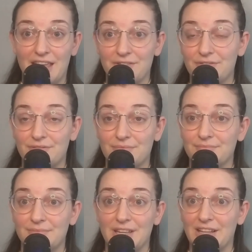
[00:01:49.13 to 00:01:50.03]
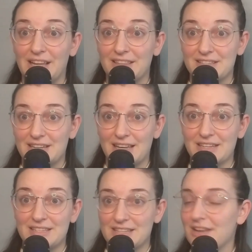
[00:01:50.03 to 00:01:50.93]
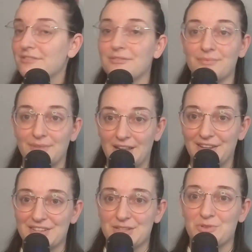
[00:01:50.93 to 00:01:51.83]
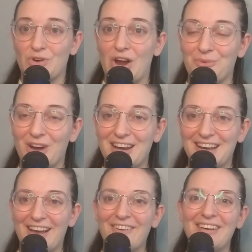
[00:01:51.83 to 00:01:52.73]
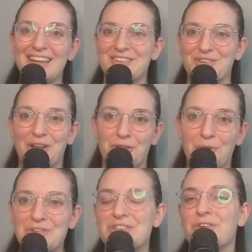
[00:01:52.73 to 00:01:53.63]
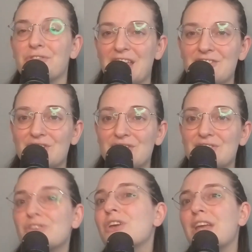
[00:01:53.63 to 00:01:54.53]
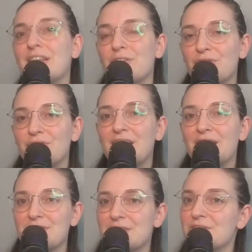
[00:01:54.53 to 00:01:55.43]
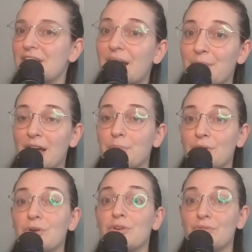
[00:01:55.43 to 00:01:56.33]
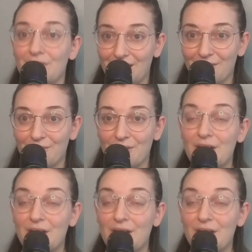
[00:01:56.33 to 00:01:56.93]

If you like this kind of stuff, click subscribe right now and turn on the post notifications so you can get notified every single time I upload a new video.